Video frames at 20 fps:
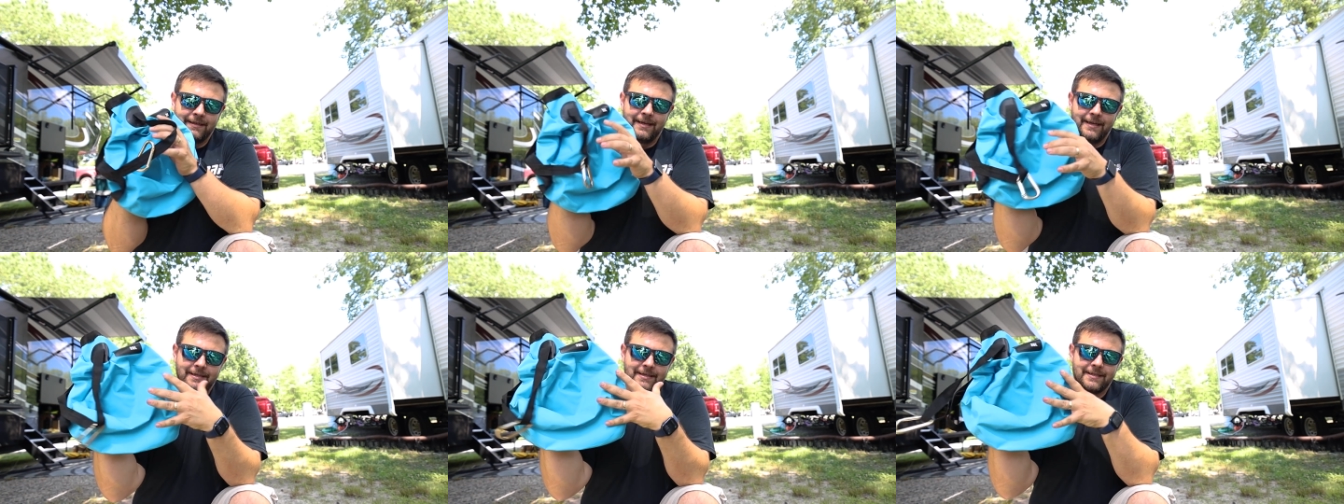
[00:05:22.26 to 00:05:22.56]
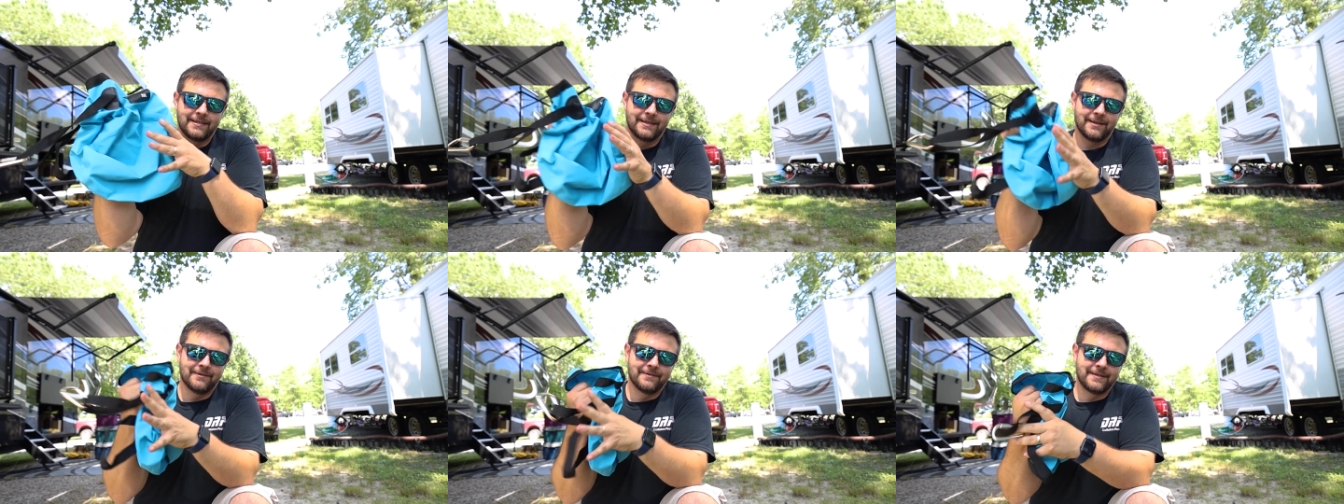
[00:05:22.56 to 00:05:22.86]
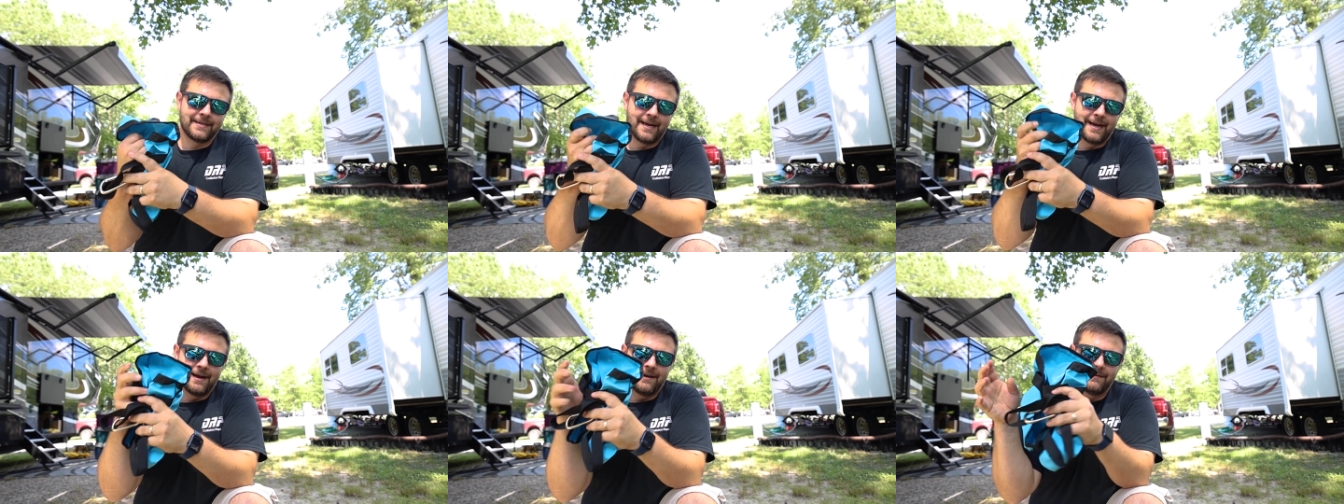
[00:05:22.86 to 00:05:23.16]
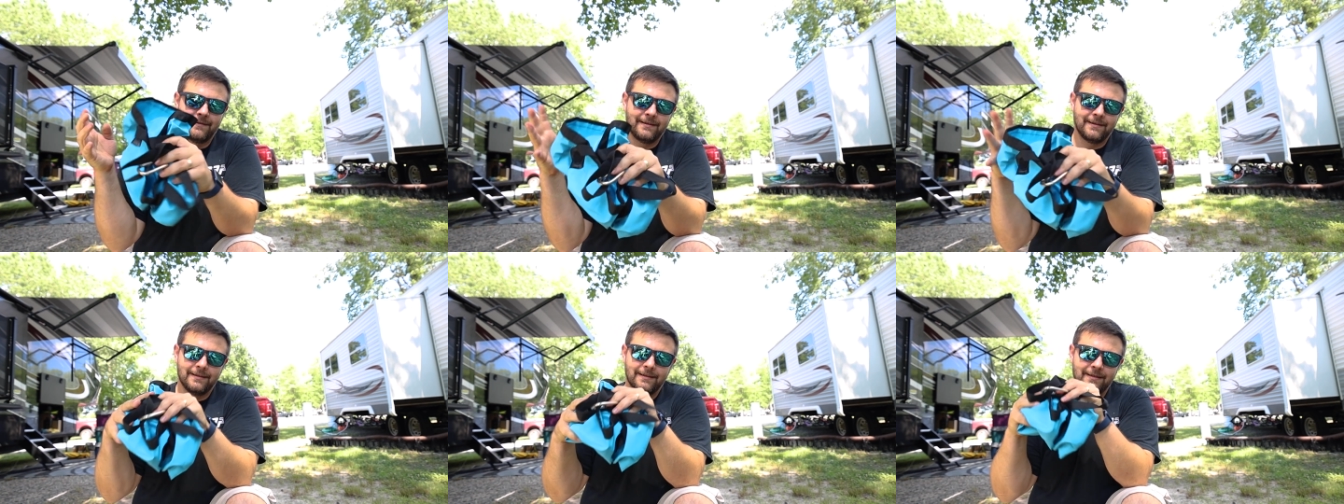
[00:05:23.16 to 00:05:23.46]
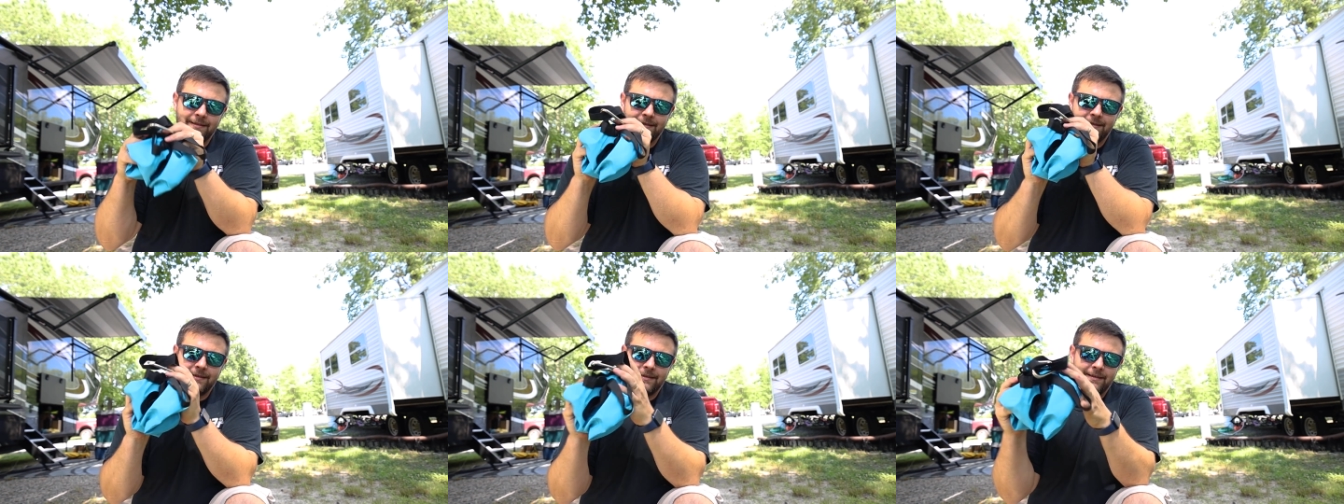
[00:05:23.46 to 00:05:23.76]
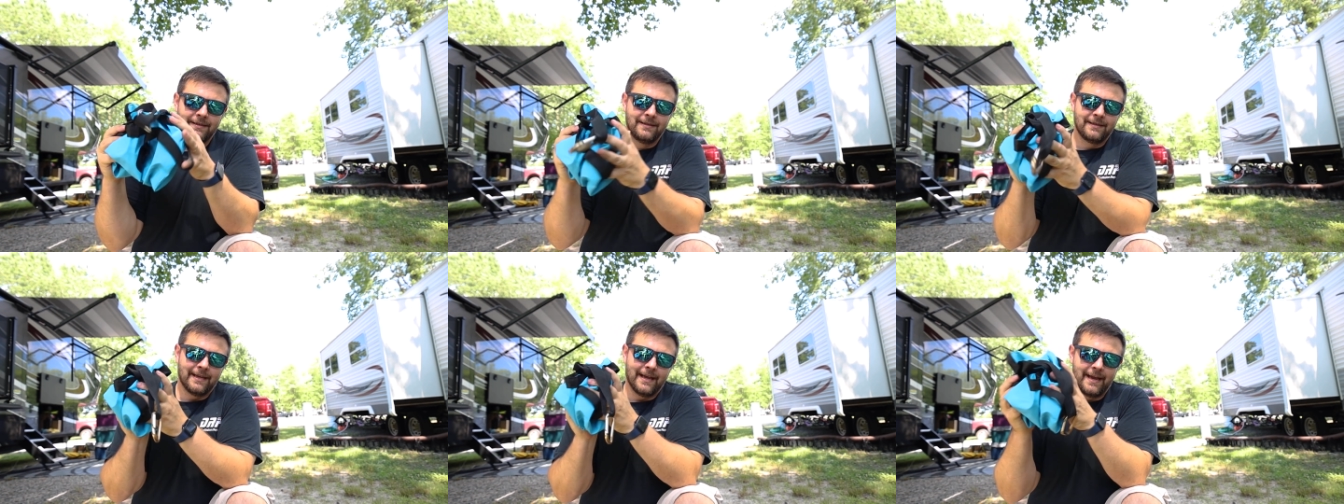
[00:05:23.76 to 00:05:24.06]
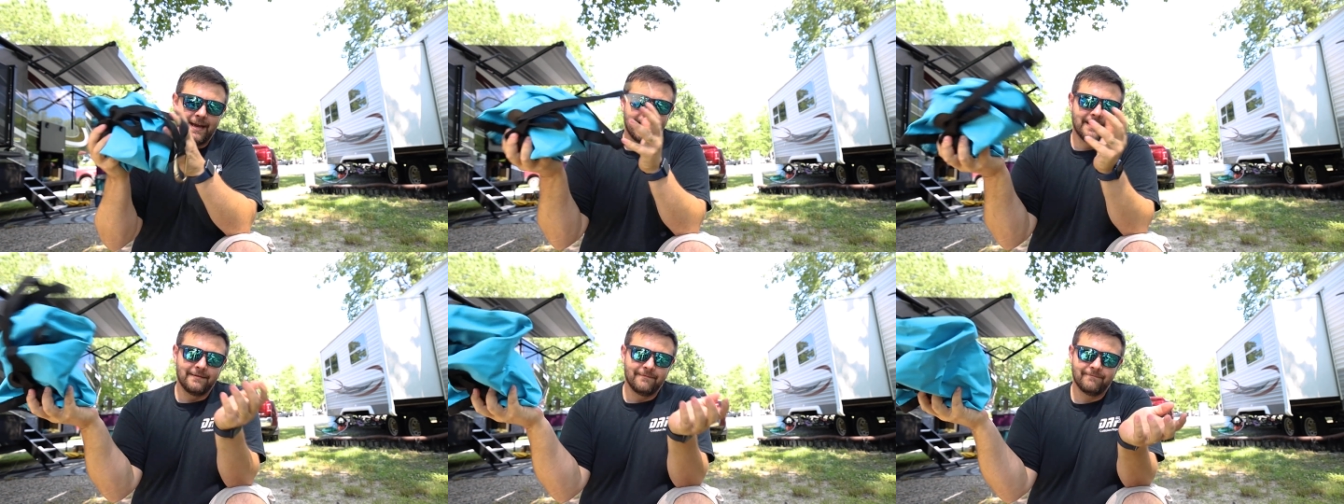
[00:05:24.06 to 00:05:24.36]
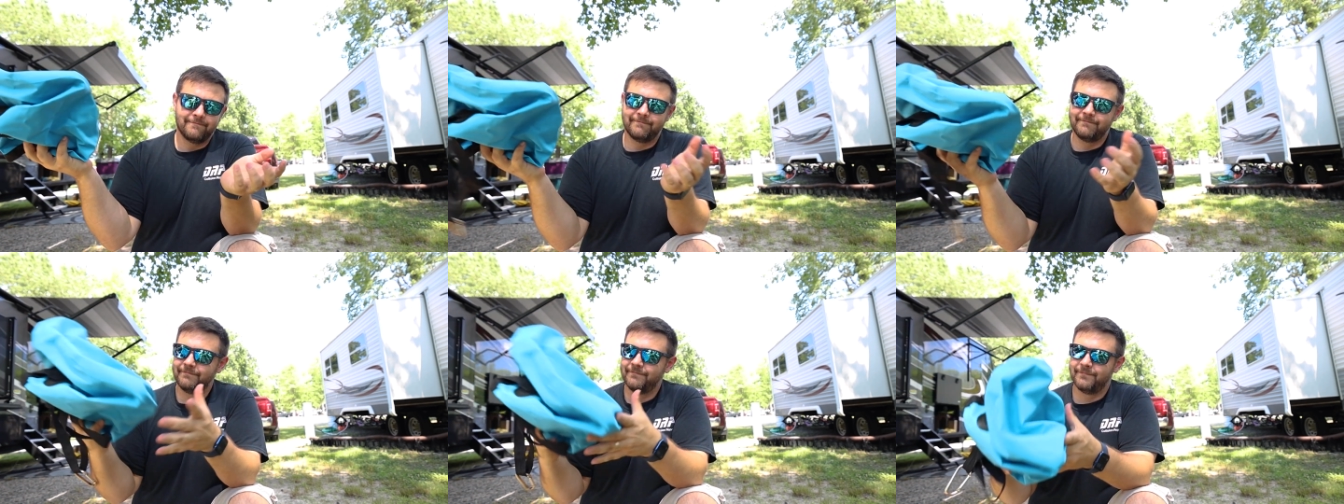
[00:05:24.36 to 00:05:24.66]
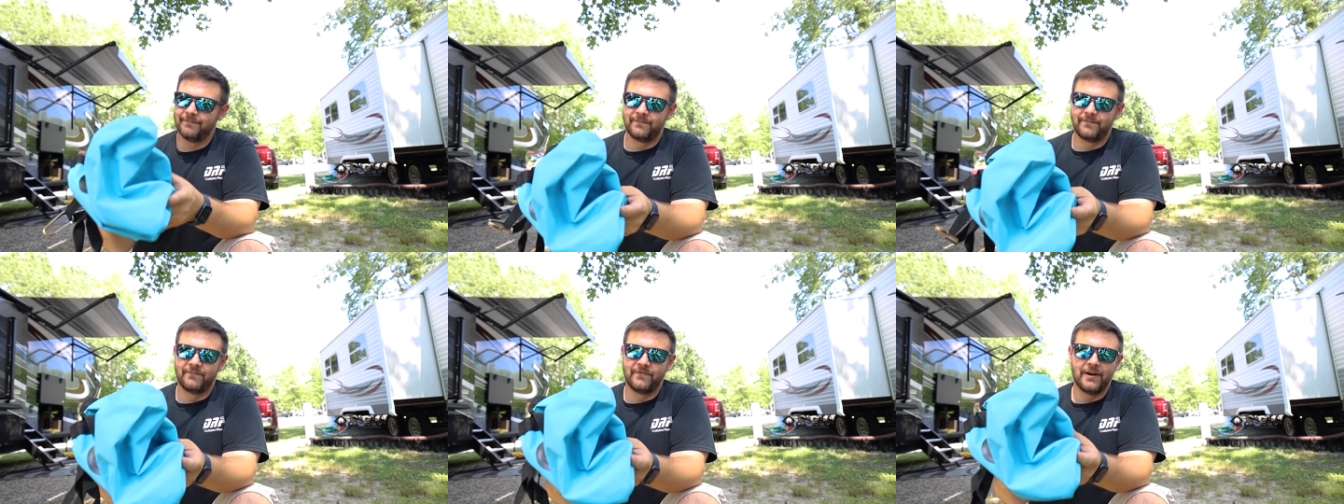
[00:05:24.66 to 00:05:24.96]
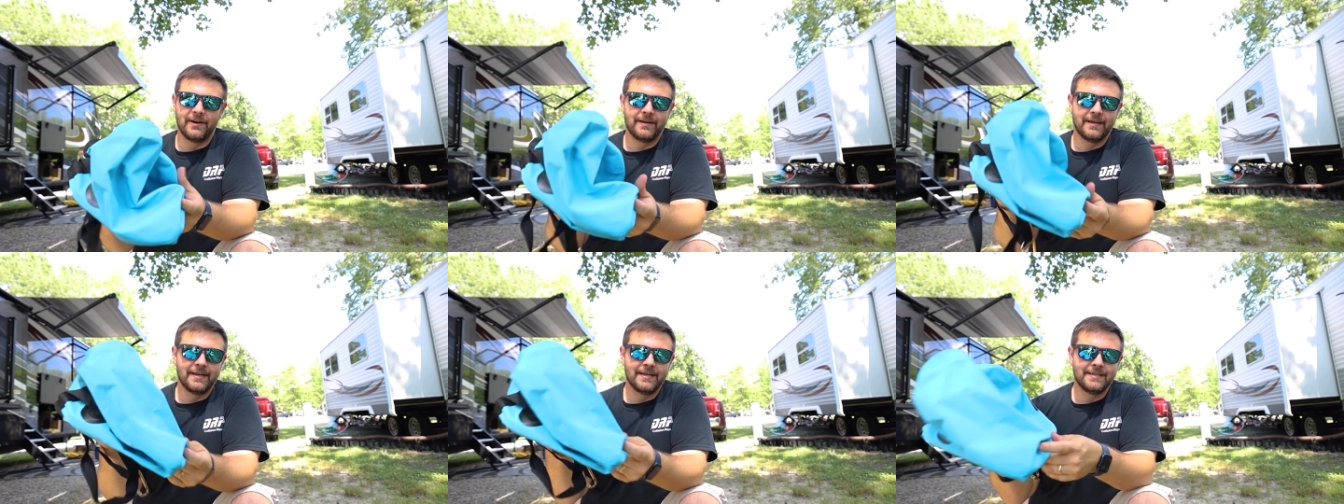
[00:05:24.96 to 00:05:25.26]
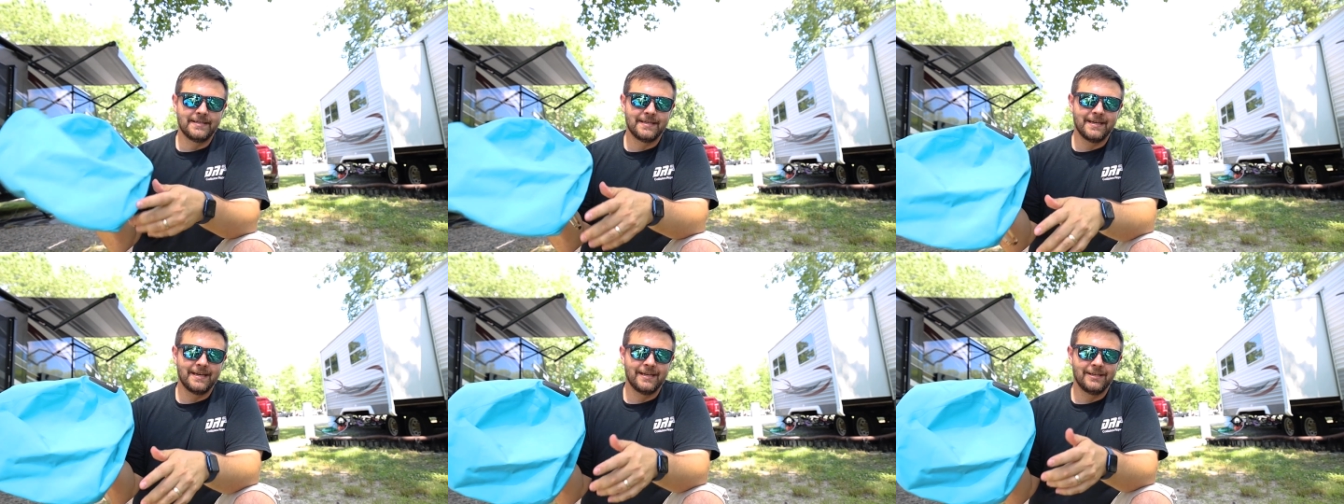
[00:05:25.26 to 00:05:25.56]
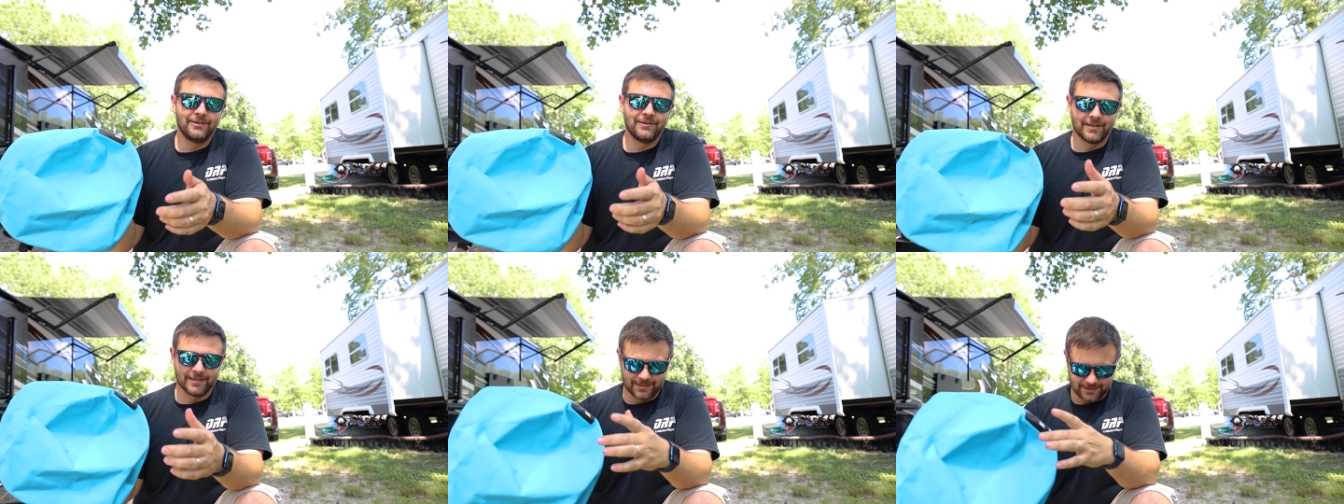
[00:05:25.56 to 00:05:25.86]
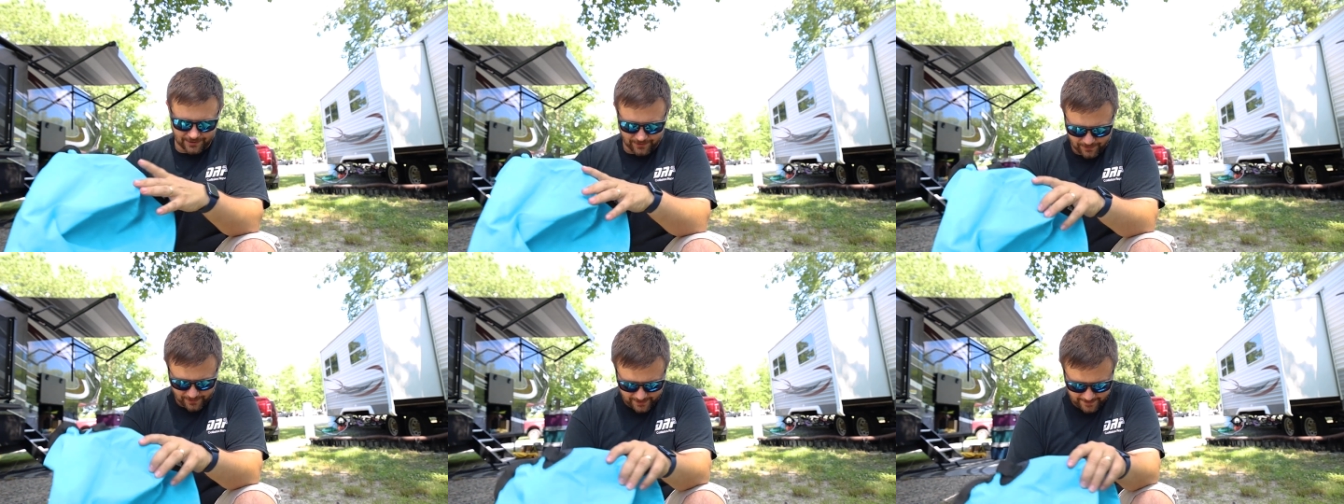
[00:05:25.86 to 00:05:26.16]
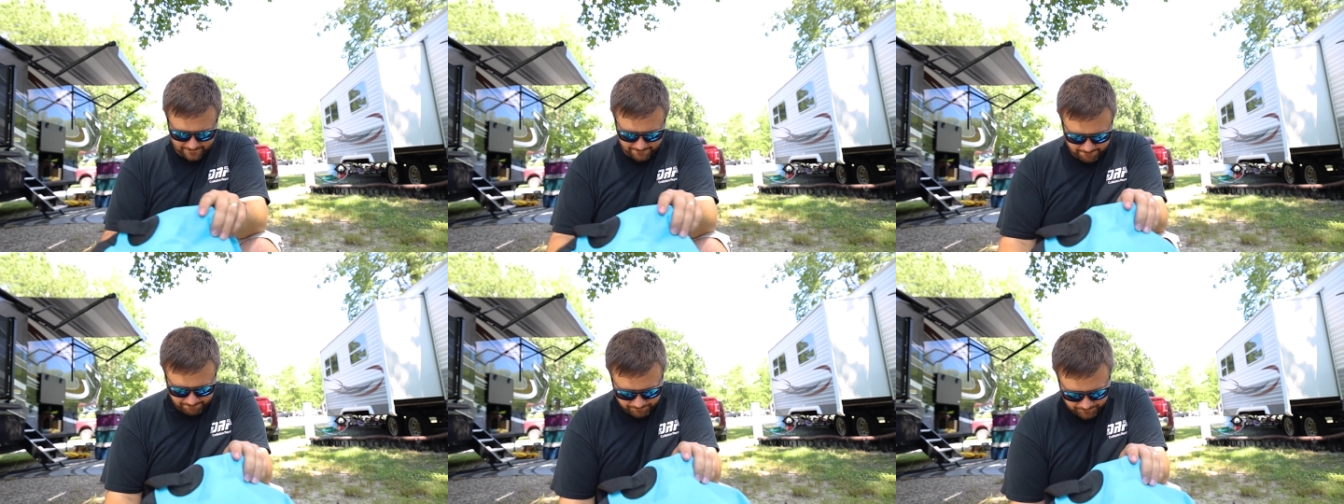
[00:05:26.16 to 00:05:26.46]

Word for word: It just goes down and very easy and you can store it.